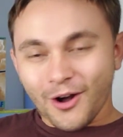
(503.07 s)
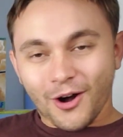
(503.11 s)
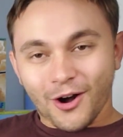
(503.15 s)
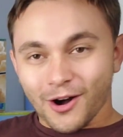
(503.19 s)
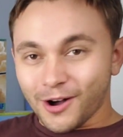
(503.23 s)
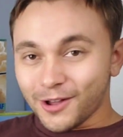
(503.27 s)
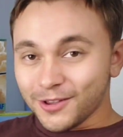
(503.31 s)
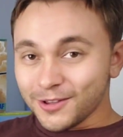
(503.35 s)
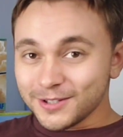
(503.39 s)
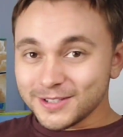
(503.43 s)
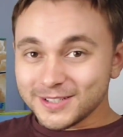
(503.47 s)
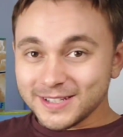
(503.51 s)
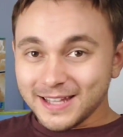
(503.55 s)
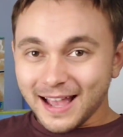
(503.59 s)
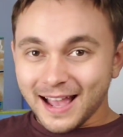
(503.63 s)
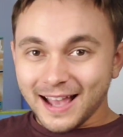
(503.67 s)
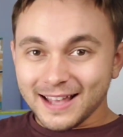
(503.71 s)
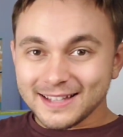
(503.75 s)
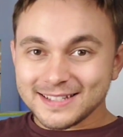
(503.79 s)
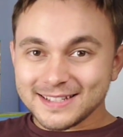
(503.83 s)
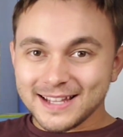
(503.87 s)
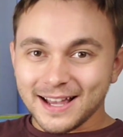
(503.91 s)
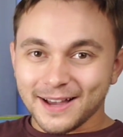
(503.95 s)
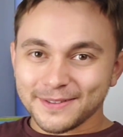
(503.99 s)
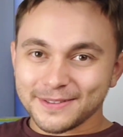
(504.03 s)
All those
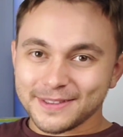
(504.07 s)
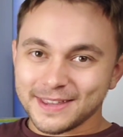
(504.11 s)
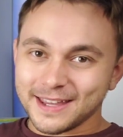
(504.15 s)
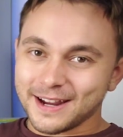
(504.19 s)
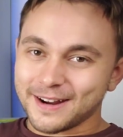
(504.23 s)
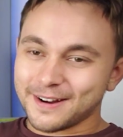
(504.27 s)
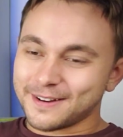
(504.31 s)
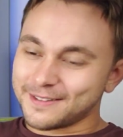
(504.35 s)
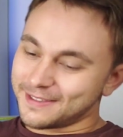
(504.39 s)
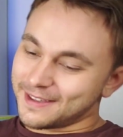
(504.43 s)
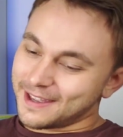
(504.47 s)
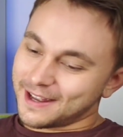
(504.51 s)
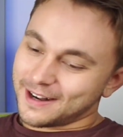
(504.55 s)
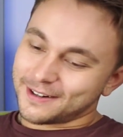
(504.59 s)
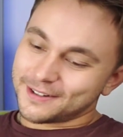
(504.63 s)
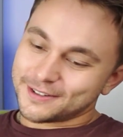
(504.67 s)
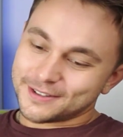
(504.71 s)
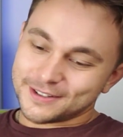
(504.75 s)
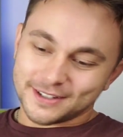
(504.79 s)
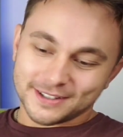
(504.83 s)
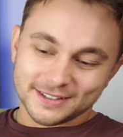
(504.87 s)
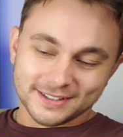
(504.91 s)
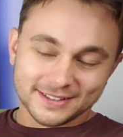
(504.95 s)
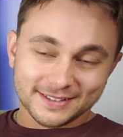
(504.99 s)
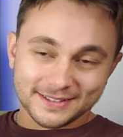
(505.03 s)
guys out there that are
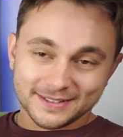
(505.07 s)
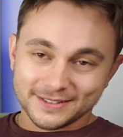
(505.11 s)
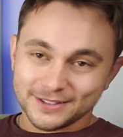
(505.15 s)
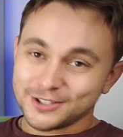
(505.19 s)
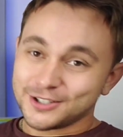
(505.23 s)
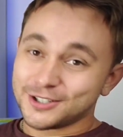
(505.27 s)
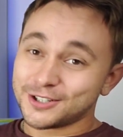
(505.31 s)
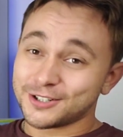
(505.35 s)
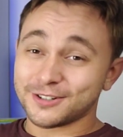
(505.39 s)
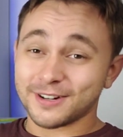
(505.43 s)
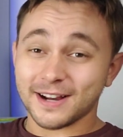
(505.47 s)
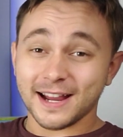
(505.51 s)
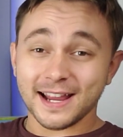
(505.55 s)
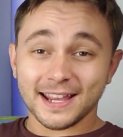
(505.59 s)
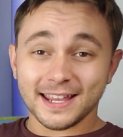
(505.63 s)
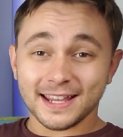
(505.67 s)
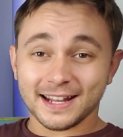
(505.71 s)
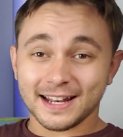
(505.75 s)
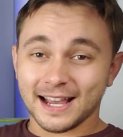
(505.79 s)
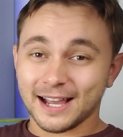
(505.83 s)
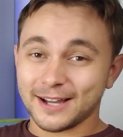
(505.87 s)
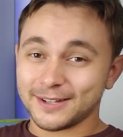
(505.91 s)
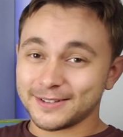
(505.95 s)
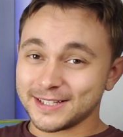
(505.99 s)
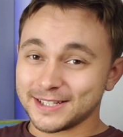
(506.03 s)
just cranking
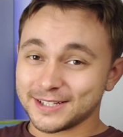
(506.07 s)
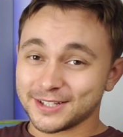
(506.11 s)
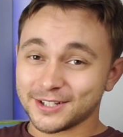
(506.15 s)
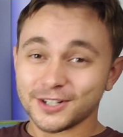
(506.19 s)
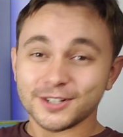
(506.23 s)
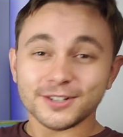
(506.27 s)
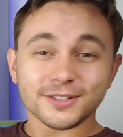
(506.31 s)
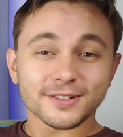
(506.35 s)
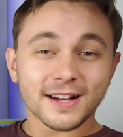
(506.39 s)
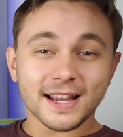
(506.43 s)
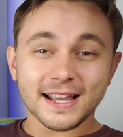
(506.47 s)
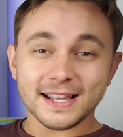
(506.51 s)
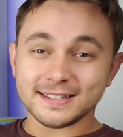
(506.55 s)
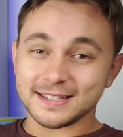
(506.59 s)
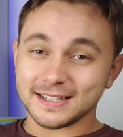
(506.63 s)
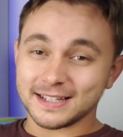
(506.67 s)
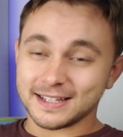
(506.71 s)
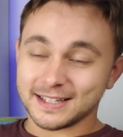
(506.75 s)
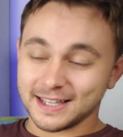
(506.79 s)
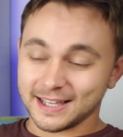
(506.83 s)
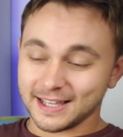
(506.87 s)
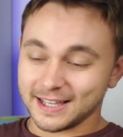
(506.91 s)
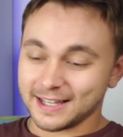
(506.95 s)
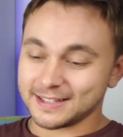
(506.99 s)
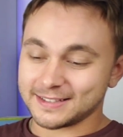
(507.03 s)
out these crazy
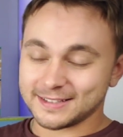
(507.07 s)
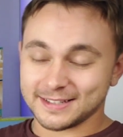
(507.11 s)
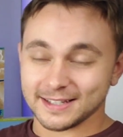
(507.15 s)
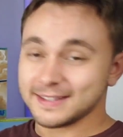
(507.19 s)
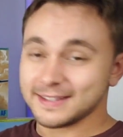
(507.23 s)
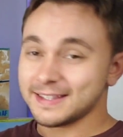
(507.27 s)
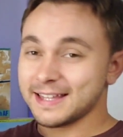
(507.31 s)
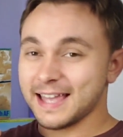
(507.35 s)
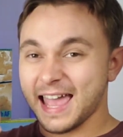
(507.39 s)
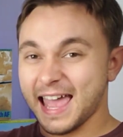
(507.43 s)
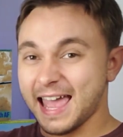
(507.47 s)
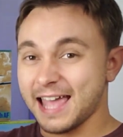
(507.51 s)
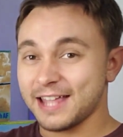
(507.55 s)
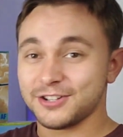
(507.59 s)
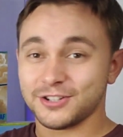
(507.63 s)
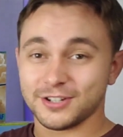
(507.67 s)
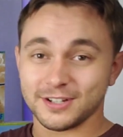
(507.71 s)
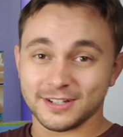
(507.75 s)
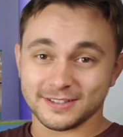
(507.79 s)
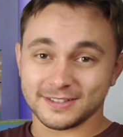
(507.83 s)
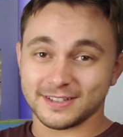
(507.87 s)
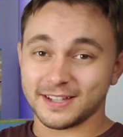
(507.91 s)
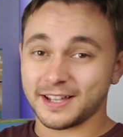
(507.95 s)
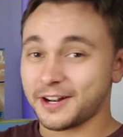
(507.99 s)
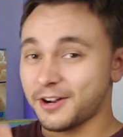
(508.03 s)
kits and the
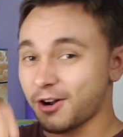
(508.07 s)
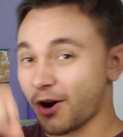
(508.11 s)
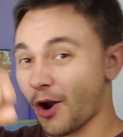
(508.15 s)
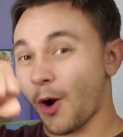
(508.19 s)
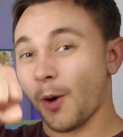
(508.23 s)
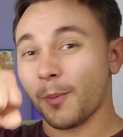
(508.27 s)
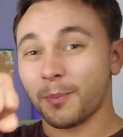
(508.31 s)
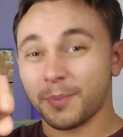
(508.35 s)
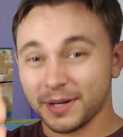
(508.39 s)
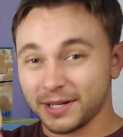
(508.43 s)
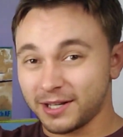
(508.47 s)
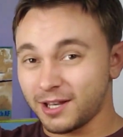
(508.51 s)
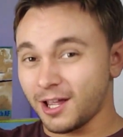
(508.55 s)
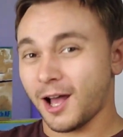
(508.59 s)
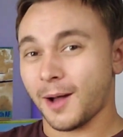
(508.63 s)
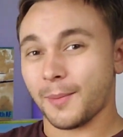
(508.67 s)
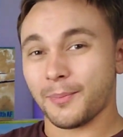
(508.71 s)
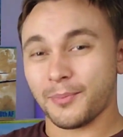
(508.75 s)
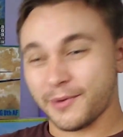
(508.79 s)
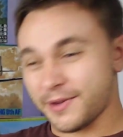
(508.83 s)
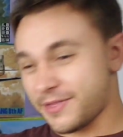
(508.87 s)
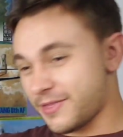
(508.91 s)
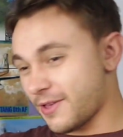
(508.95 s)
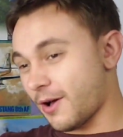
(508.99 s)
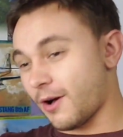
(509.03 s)
engines that are opened
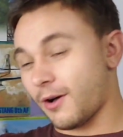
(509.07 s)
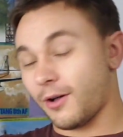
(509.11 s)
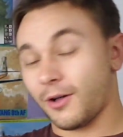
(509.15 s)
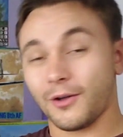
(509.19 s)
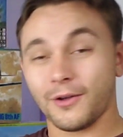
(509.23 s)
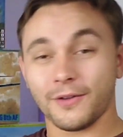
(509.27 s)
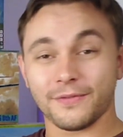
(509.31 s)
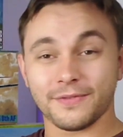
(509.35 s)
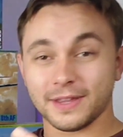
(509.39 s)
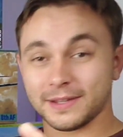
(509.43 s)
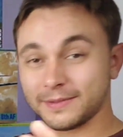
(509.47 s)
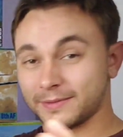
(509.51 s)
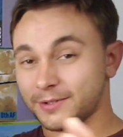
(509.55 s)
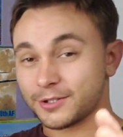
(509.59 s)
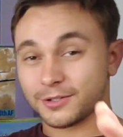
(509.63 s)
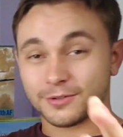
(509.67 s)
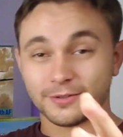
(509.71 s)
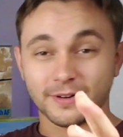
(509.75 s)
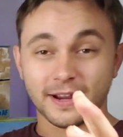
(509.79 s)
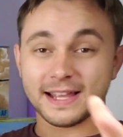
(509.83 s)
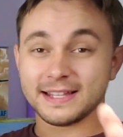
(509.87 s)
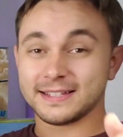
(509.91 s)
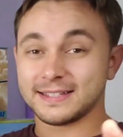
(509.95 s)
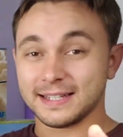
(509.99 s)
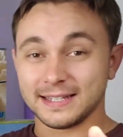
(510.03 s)
up with all the
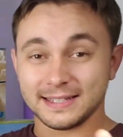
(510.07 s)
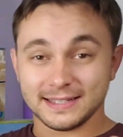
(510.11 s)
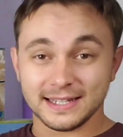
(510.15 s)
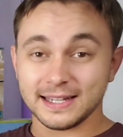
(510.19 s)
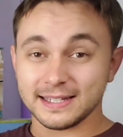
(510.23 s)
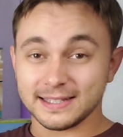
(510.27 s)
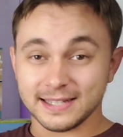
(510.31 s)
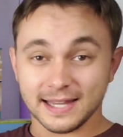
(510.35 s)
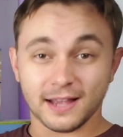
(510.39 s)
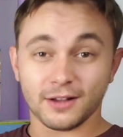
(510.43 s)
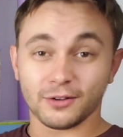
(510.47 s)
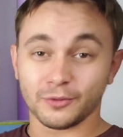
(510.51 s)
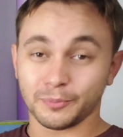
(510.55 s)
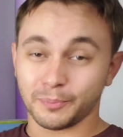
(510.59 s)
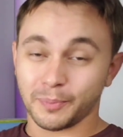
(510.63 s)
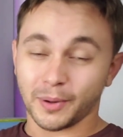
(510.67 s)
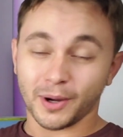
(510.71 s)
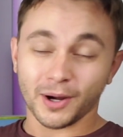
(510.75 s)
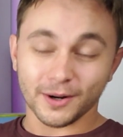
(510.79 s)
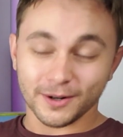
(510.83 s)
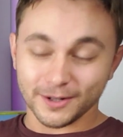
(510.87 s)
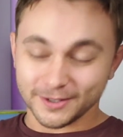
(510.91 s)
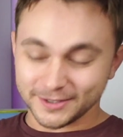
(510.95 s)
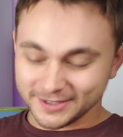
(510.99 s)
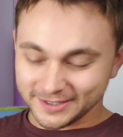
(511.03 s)
crazy detailed
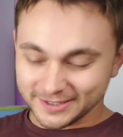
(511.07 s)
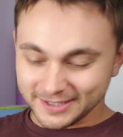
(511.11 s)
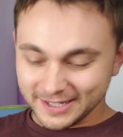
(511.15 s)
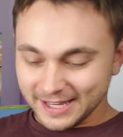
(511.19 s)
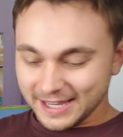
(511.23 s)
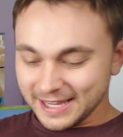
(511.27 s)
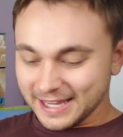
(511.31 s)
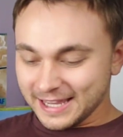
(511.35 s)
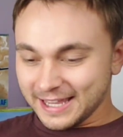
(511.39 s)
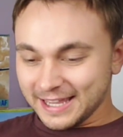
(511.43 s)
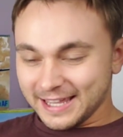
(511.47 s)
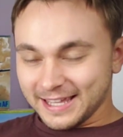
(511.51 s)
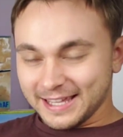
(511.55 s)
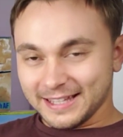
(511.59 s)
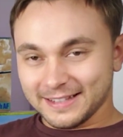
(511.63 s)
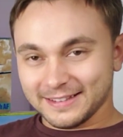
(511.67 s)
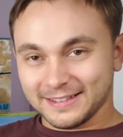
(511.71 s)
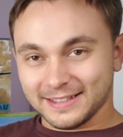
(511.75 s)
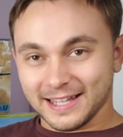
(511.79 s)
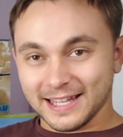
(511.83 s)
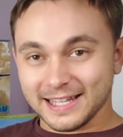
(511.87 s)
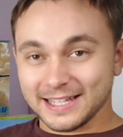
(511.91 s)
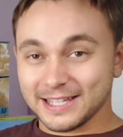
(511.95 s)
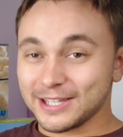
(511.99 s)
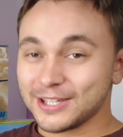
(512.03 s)
parts,
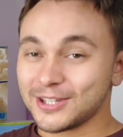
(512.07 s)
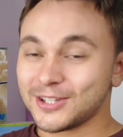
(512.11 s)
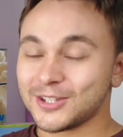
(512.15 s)
like,